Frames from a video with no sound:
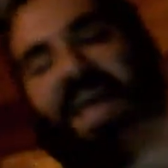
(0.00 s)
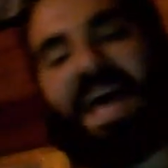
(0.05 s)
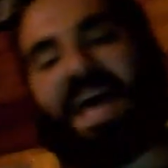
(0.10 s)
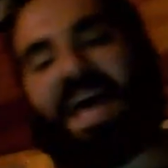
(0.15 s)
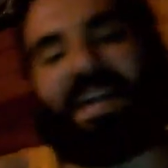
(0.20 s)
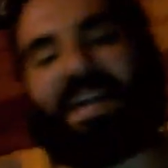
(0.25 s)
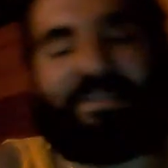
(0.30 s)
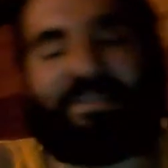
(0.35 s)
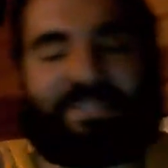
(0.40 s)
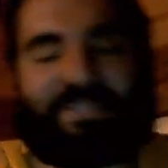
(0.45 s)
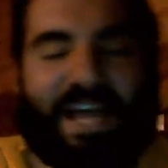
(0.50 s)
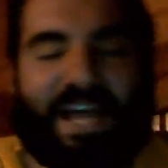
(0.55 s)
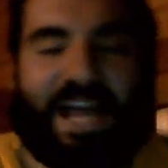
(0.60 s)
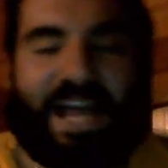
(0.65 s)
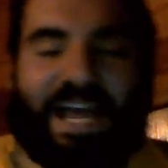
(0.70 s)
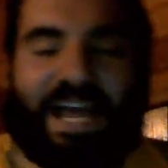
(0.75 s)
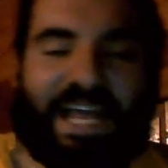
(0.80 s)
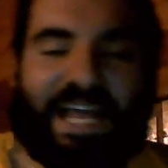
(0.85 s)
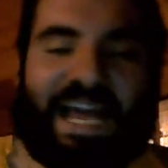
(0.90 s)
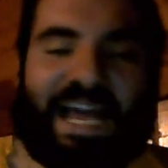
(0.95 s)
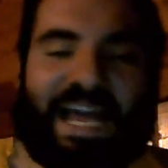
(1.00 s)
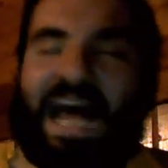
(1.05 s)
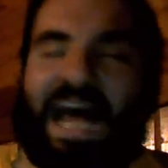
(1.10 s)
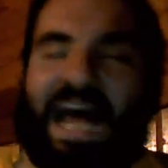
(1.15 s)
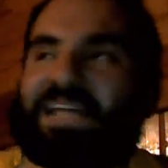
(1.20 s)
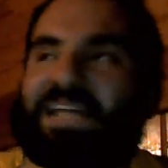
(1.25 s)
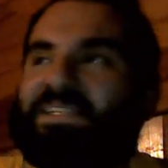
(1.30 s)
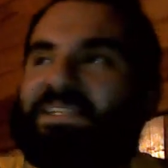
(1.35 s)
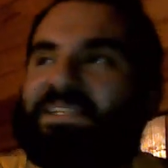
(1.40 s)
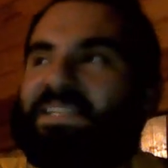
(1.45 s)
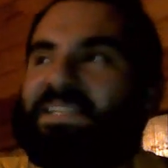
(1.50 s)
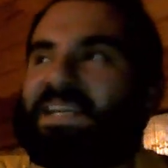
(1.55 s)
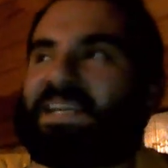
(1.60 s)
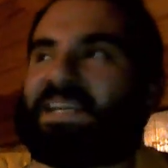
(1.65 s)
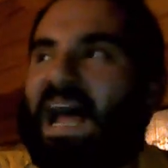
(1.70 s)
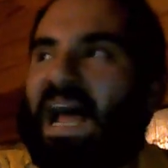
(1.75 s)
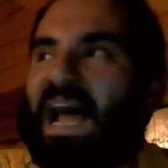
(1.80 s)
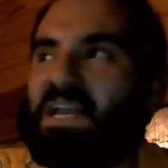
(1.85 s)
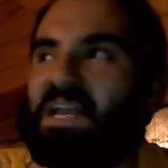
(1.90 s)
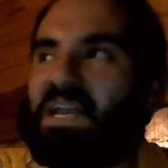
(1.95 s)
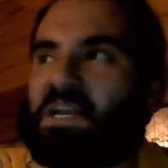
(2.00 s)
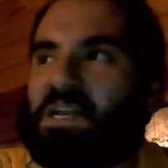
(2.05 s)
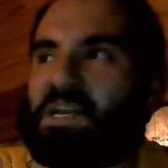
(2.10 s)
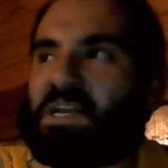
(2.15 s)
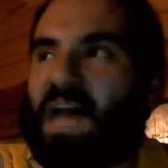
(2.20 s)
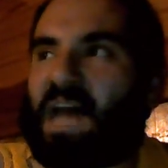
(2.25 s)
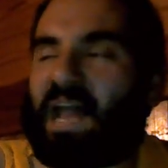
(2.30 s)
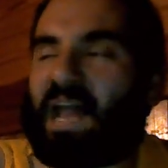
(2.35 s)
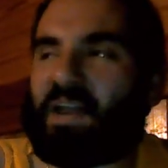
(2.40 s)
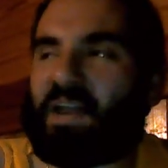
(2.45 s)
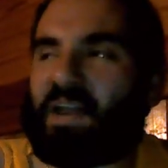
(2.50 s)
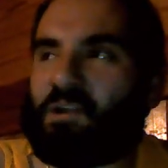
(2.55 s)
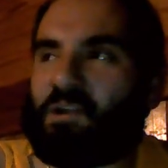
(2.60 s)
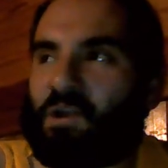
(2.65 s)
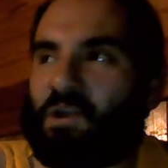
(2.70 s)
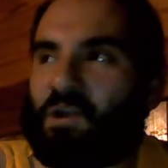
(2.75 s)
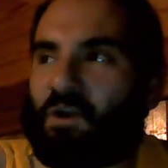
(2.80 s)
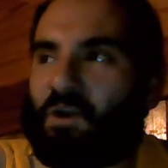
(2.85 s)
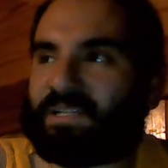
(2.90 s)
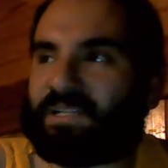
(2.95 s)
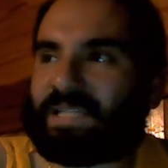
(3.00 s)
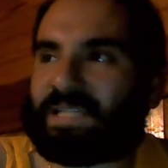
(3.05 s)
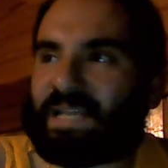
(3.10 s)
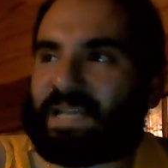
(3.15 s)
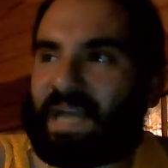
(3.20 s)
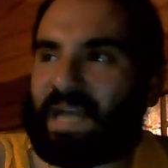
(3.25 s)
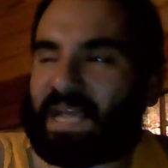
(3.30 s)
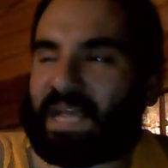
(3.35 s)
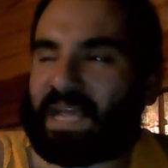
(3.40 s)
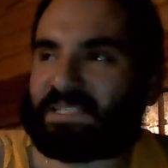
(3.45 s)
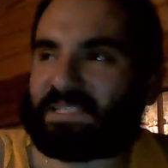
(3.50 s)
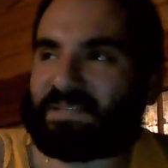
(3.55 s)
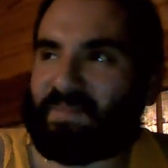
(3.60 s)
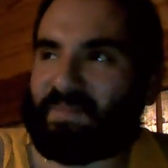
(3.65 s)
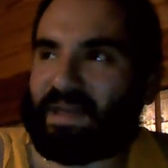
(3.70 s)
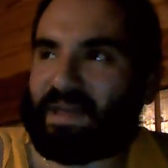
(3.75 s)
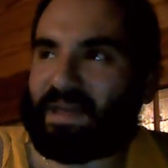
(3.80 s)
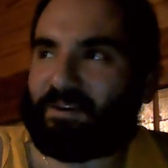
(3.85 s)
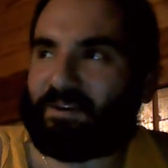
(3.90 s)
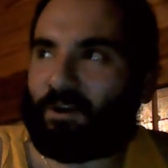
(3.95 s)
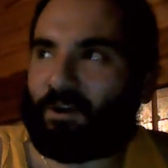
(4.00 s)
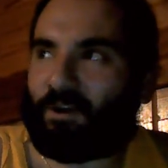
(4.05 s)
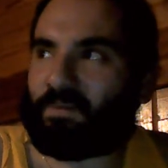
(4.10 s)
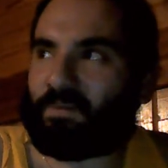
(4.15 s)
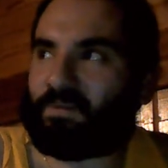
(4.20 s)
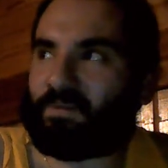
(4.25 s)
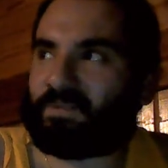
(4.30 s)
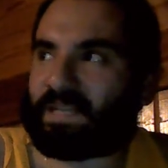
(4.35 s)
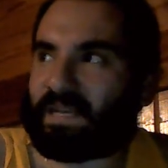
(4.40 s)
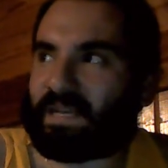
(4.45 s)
And he goes, guys, did I not notice that Handsome Man in Armor was an